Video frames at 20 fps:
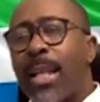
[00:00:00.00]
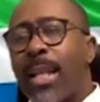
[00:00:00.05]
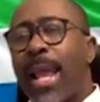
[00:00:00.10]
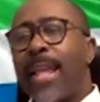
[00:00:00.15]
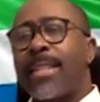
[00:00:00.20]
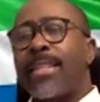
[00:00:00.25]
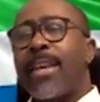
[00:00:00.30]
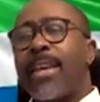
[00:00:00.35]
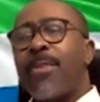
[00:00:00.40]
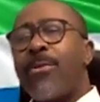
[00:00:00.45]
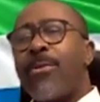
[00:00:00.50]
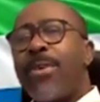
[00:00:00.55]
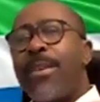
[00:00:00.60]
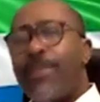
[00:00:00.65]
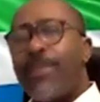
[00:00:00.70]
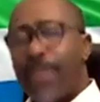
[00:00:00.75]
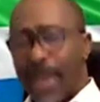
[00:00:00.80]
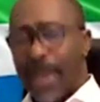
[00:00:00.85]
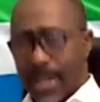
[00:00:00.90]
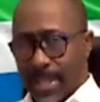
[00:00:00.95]
like the
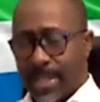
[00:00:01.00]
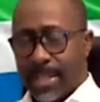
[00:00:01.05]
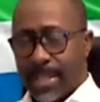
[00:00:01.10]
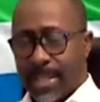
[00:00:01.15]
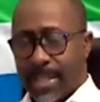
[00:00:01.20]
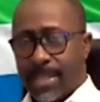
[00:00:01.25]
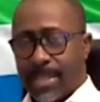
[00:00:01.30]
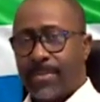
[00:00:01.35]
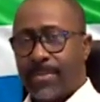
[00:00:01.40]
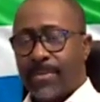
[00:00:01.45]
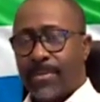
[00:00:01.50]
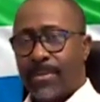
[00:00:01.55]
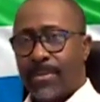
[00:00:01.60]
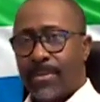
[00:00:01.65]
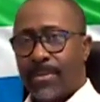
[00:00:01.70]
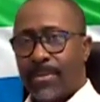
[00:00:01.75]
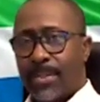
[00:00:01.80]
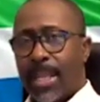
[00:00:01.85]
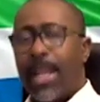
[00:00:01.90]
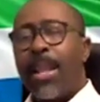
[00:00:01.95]
reverse.
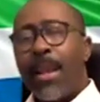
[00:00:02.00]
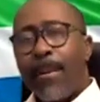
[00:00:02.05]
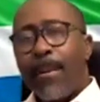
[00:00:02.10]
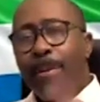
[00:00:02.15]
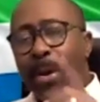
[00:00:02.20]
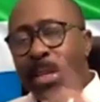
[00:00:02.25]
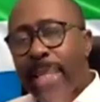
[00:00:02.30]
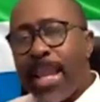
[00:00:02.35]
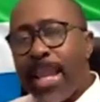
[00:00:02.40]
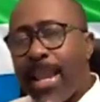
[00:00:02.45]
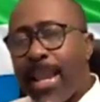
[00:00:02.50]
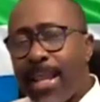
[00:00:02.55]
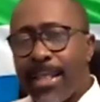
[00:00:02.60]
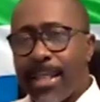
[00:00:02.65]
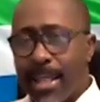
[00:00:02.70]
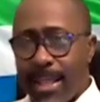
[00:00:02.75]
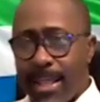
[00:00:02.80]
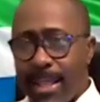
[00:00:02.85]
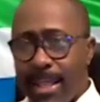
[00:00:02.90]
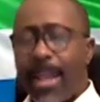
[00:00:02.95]
But here is the
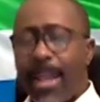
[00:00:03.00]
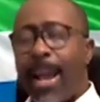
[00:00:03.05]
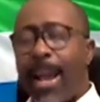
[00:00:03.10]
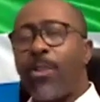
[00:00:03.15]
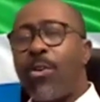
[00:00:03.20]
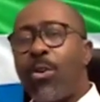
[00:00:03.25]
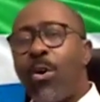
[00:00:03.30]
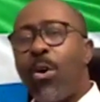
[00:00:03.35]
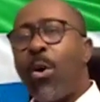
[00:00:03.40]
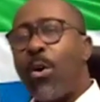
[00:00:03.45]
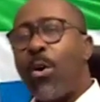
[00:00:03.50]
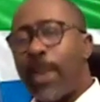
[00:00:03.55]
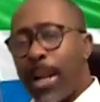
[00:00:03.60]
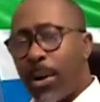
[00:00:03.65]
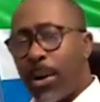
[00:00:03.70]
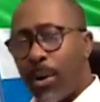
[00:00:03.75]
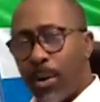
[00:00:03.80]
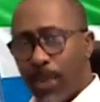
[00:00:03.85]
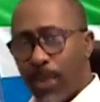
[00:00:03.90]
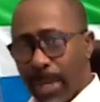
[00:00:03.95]
thing, I could go on and
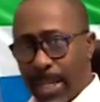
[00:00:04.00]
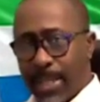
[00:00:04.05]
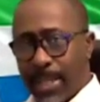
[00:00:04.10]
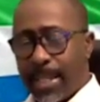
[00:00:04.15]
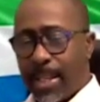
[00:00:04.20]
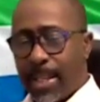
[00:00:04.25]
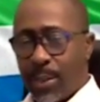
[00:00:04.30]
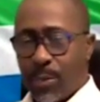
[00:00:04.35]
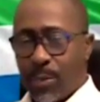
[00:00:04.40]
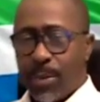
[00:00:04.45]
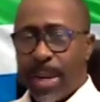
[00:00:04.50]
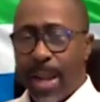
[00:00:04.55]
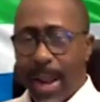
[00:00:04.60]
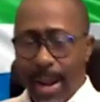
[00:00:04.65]
on with this history,